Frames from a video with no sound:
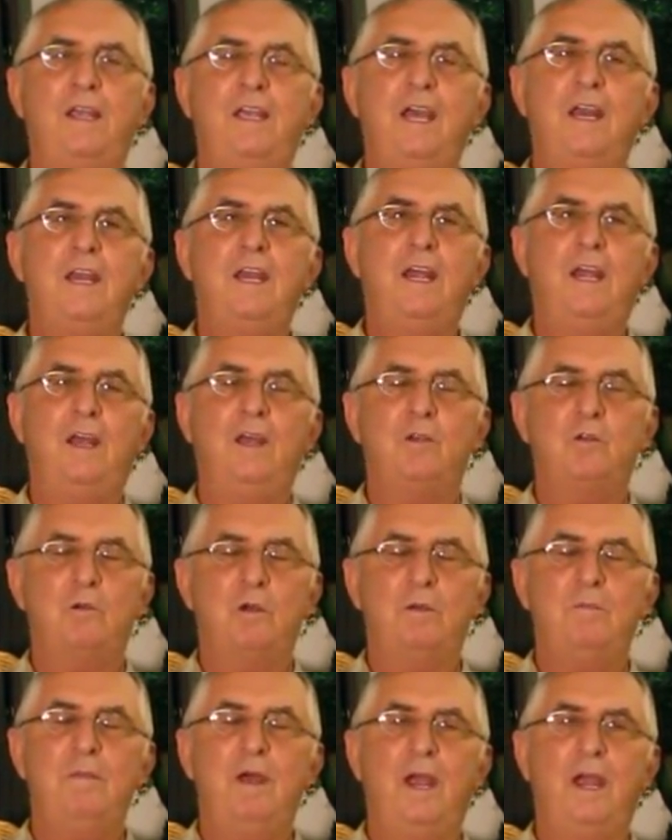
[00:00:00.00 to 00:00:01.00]
getting his
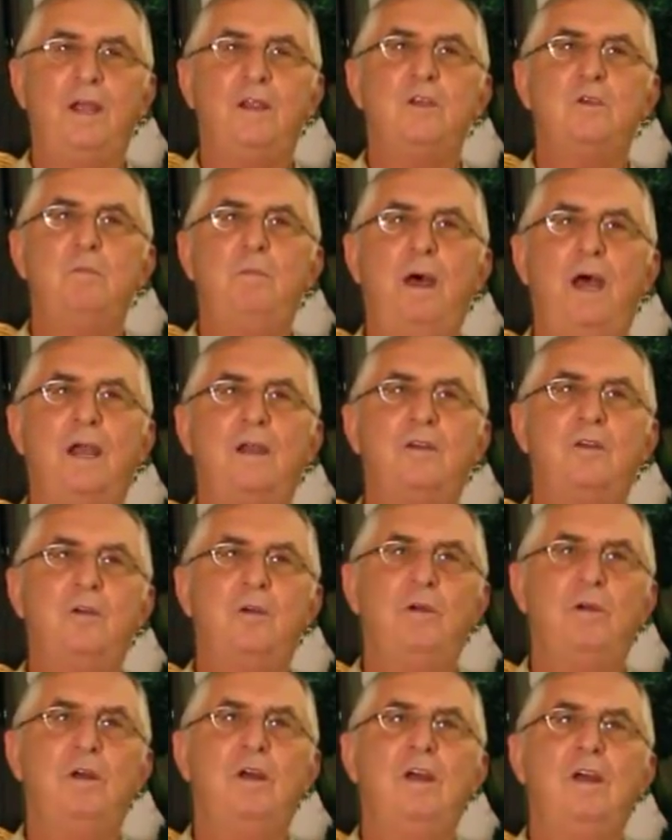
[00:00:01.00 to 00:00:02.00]
remains back
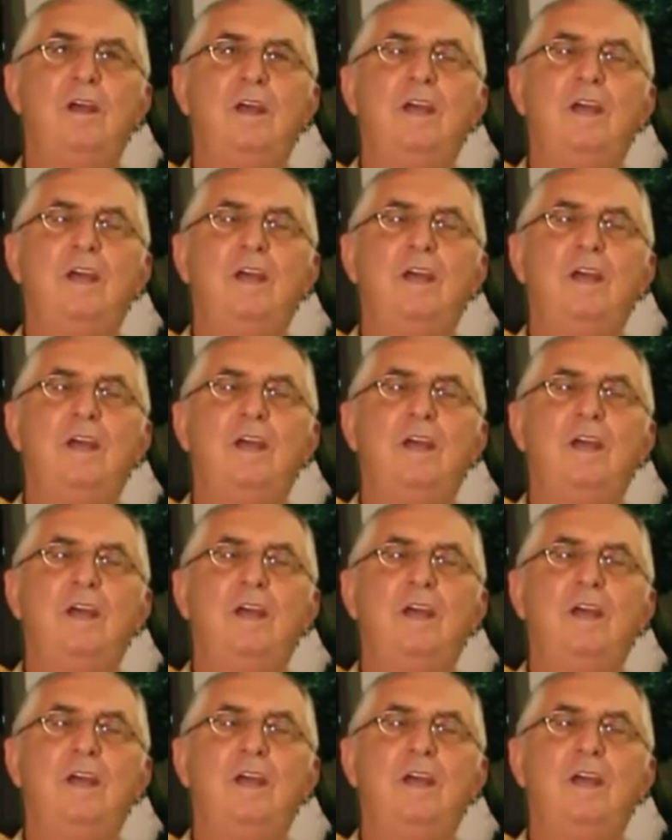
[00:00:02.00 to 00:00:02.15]
to